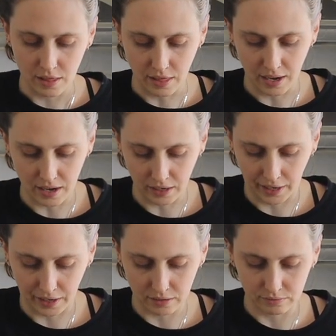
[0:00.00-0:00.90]
that
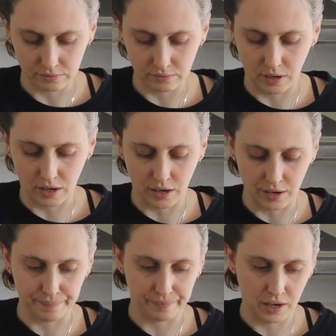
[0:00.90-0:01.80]
like
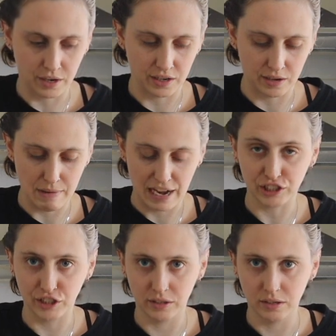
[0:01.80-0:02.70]
um, onion
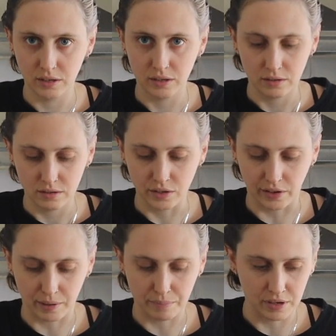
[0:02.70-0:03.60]
mesh so
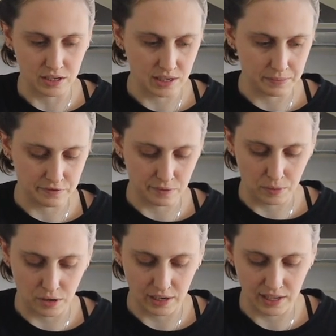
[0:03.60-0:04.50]
I can put some of the
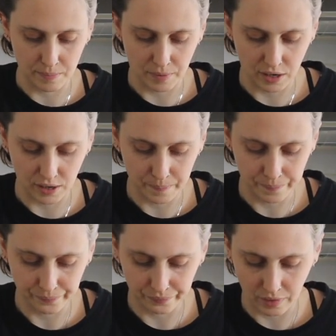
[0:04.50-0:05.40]
Pon at the bottom
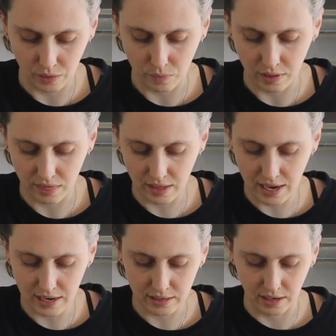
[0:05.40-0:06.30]
with
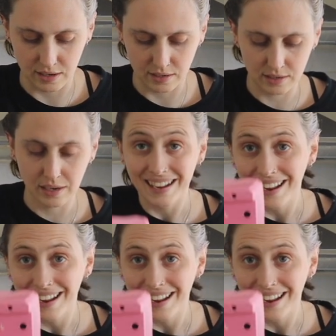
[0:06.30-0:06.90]
that because